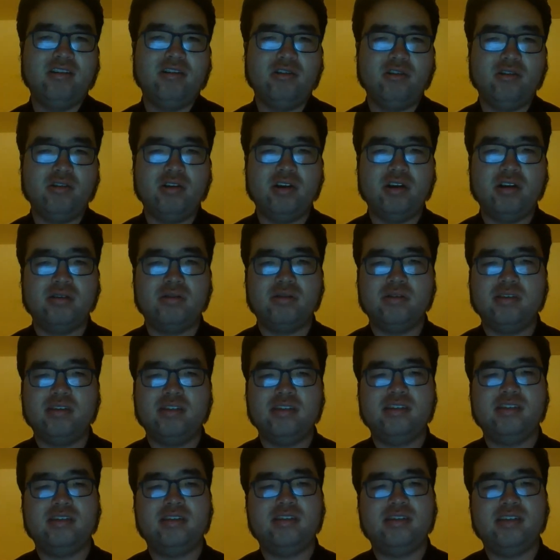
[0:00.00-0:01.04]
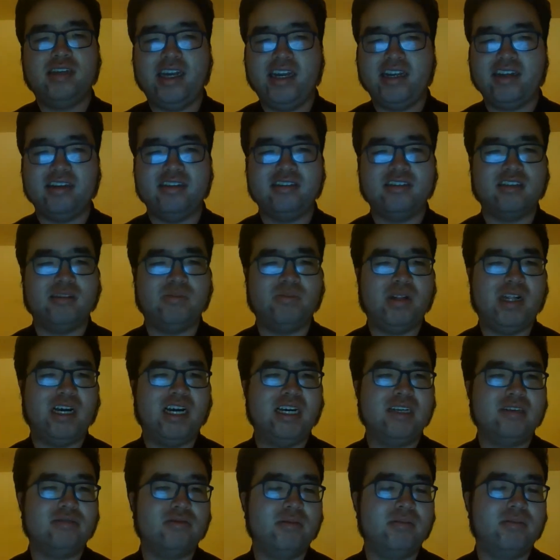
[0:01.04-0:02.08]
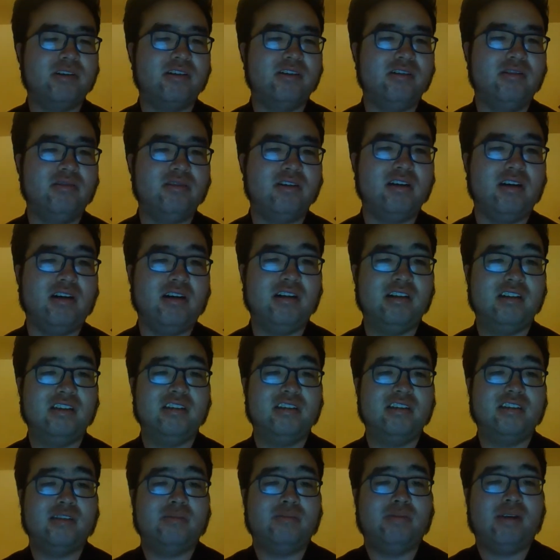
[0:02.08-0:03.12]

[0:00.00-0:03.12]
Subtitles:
or taking supplies from their own colonists